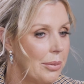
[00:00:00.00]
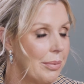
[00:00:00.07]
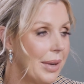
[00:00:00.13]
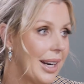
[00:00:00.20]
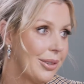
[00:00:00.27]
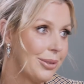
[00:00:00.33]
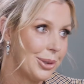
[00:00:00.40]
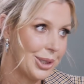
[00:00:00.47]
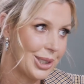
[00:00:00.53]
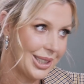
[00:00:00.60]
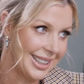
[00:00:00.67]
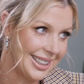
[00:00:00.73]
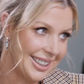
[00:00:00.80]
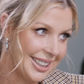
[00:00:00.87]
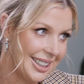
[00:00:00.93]
But
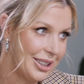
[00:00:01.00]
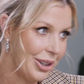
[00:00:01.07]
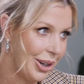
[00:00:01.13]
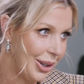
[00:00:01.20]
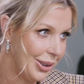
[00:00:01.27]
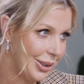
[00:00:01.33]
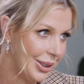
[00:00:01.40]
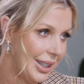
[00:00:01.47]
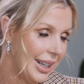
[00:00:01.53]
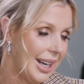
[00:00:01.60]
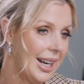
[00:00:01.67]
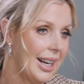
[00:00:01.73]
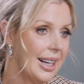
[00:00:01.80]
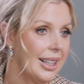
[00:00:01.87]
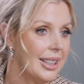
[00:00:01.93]
unfortunately, no.
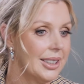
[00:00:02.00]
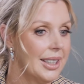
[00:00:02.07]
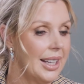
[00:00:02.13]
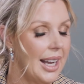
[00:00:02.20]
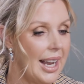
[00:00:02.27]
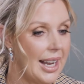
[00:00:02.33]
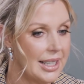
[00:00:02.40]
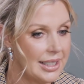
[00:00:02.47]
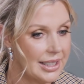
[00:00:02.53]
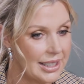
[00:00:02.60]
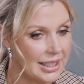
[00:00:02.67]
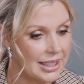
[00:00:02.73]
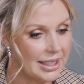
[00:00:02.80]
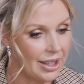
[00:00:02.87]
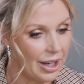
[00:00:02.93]
And
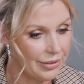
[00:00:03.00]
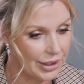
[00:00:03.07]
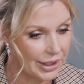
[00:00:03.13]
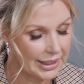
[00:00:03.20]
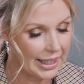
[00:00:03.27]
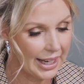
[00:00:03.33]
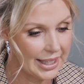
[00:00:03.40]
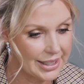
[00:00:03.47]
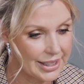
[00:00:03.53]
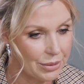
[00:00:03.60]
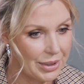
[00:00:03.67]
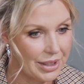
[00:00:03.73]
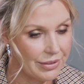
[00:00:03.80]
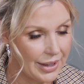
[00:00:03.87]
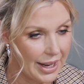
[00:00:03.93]
ovarian cancer,
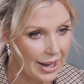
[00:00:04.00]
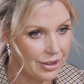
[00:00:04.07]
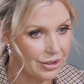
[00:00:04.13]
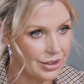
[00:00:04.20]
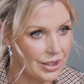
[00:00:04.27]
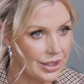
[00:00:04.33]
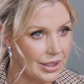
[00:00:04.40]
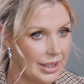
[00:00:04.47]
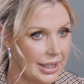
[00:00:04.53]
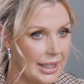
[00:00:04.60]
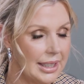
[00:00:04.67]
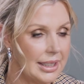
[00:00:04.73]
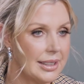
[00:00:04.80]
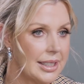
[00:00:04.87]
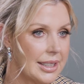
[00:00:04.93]
when found
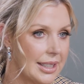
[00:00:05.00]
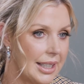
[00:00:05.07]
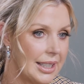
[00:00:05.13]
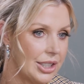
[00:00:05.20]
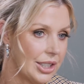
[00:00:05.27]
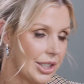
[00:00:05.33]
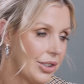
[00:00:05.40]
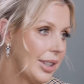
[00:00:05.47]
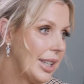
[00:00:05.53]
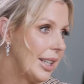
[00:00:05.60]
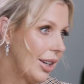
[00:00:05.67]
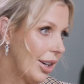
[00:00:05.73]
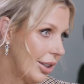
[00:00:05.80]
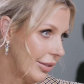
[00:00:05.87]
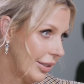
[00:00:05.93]
in stages 3
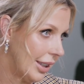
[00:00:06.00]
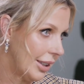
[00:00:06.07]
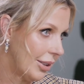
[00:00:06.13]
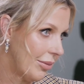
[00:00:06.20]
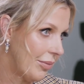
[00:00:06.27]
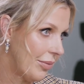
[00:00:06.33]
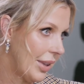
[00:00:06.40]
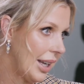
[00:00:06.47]
and over,